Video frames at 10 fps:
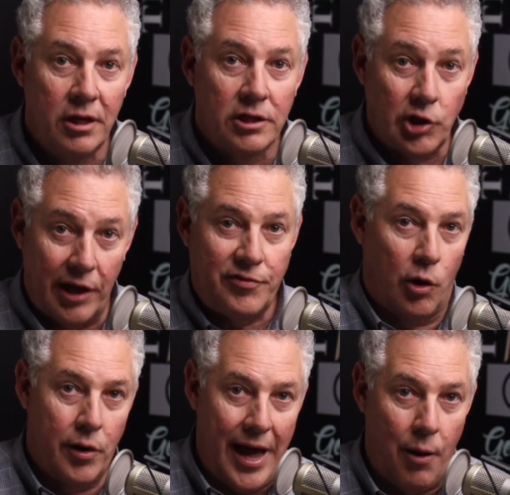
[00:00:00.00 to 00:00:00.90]
So they
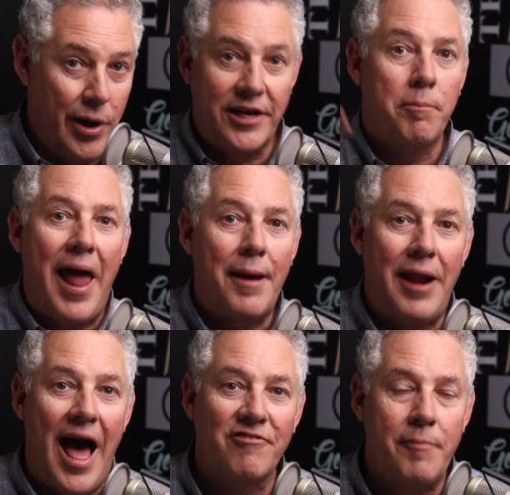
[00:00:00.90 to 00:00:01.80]
throwing that. We had the Black
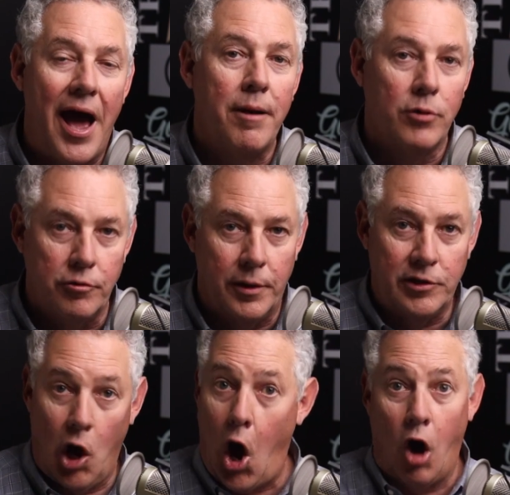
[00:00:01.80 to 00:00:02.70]
Lives Matter movement
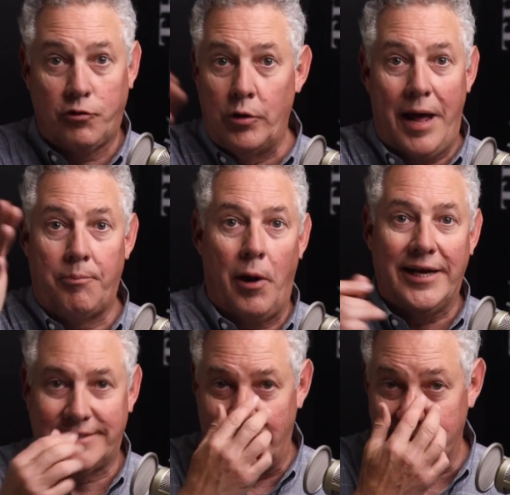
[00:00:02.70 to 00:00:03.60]
all through that
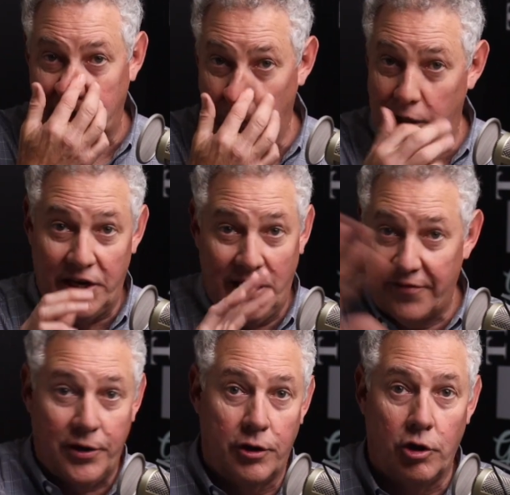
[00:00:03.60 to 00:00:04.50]
process. It had
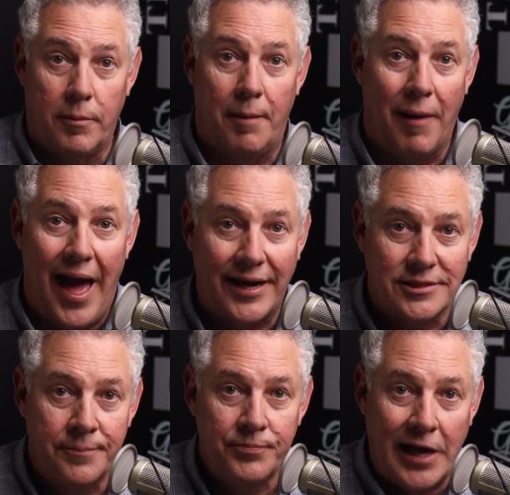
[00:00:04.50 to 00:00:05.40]
nothing to do about
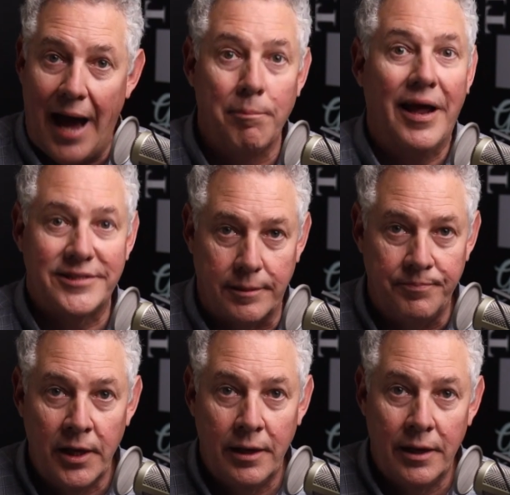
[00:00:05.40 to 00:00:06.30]
blacks. God bless them.
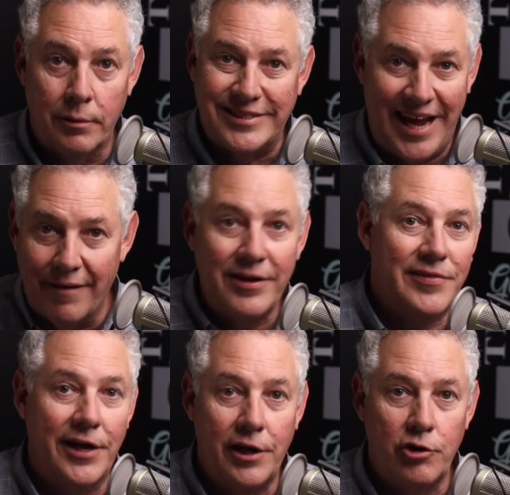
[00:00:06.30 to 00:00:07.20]
It was
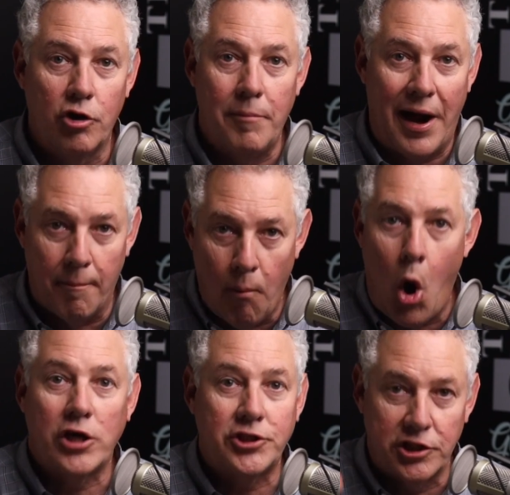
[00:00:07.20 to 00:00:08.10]
everything to do about a
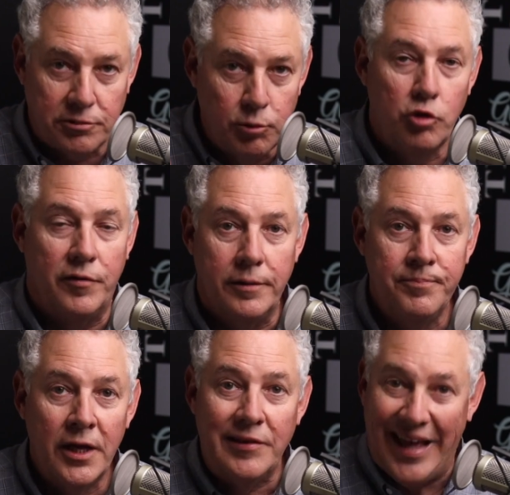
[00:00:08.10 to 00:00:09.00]
Marxist
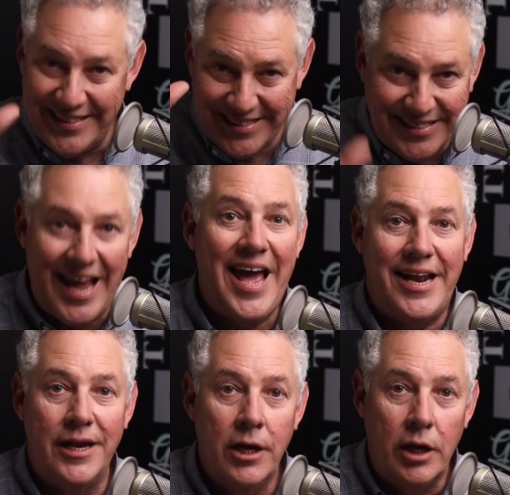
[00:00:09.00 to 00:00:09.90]
movement. They
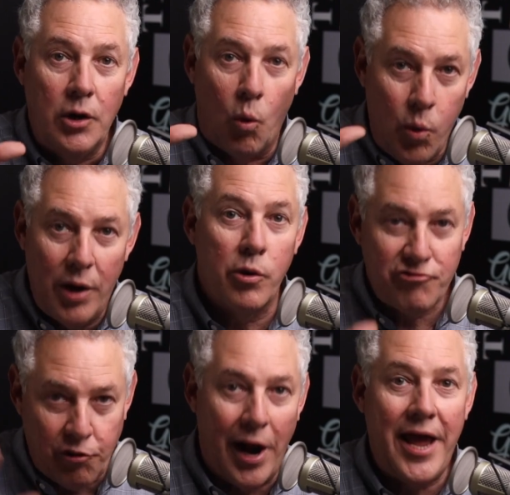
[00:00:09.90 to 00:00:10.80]
said we were
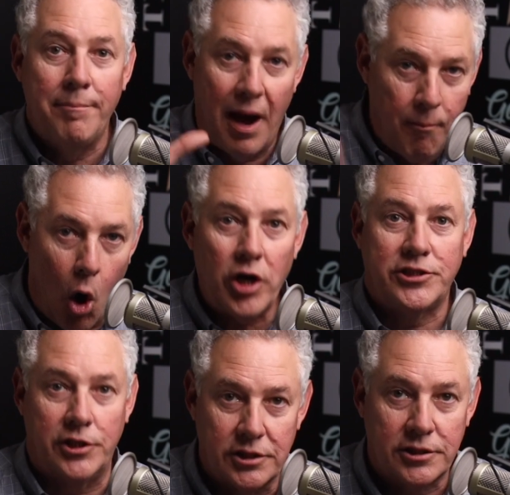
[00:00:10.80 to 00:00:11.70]
trained by
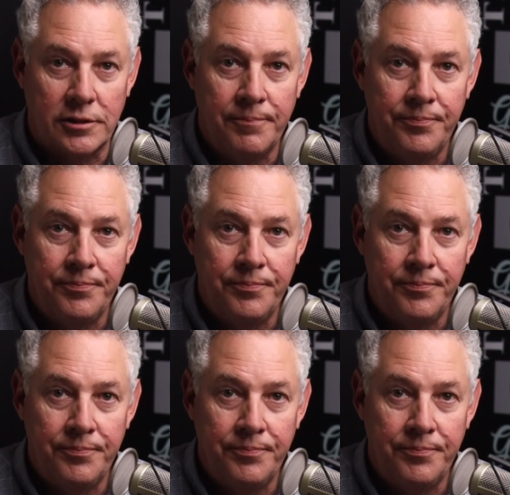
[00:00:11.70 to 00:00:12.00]
Marxists.